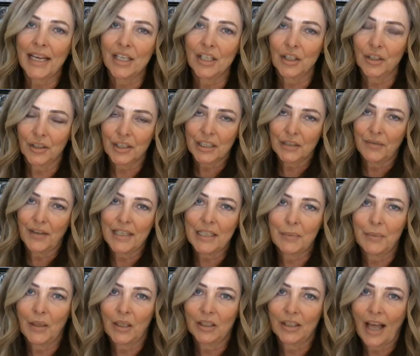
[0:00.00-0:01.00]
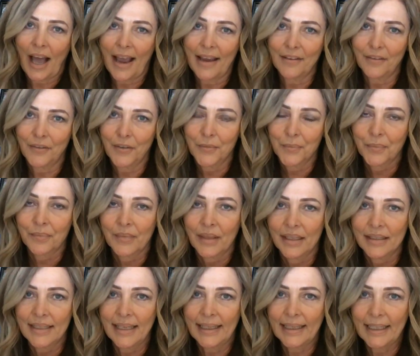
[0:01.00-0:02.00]
Angels Facebook Live.
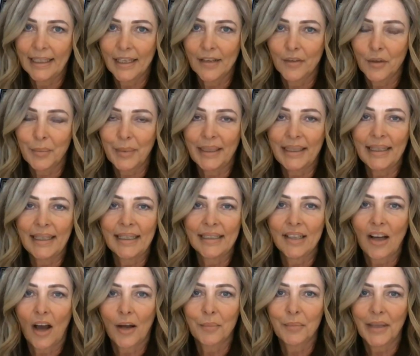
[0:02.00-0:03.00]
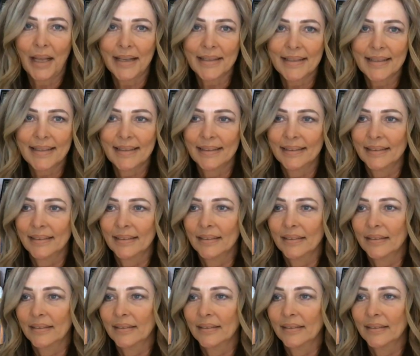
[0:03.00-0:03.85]
Take care, everybody, and God bless.